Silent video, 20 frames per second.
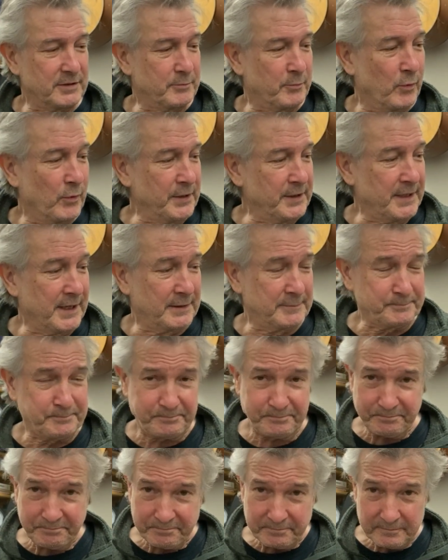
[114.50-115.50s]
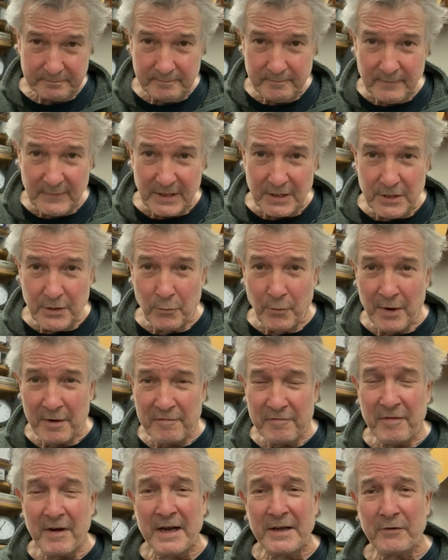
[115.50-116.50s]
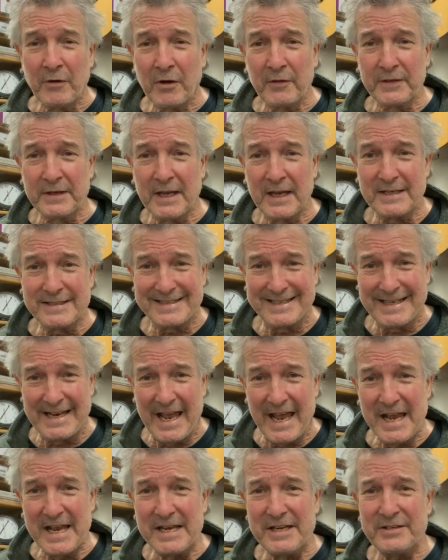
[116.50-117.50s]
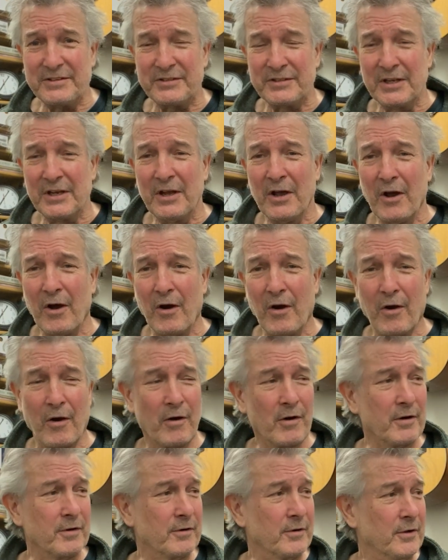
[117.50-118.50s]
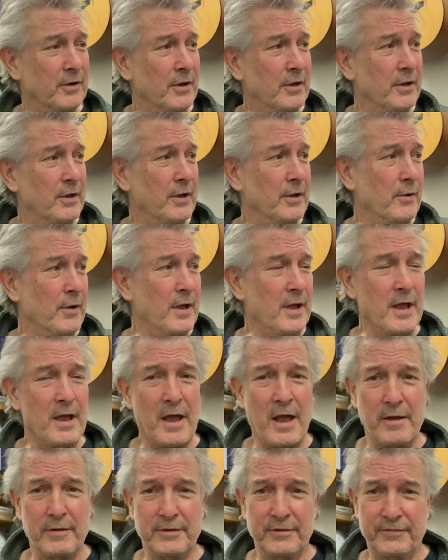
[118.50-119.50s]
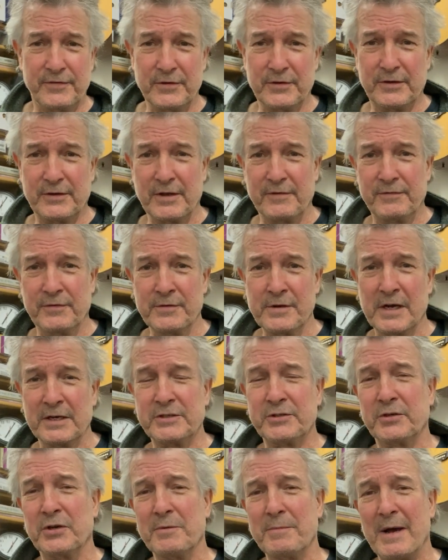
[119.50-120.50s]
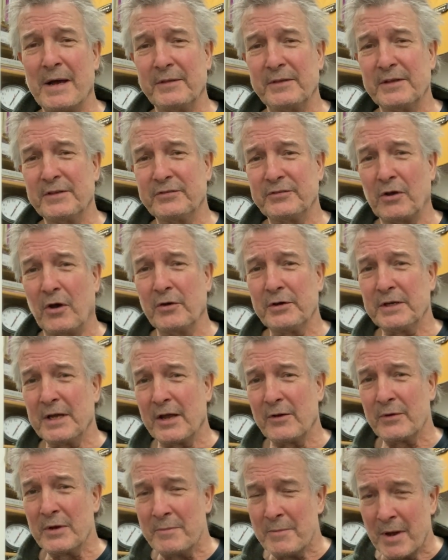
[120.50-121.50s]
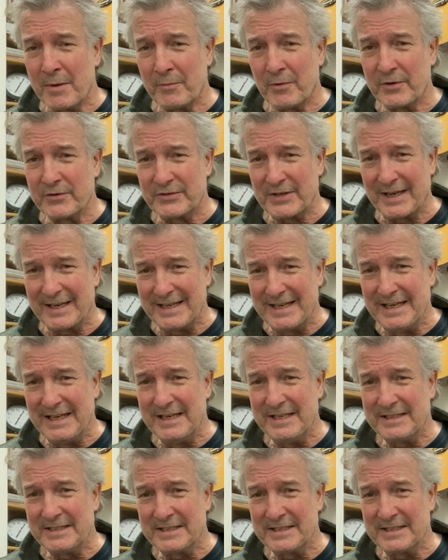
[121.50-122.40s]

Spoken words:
the point now. You want to find all the A's. The A's are, if you're not sure about this, all you got to remember is that E's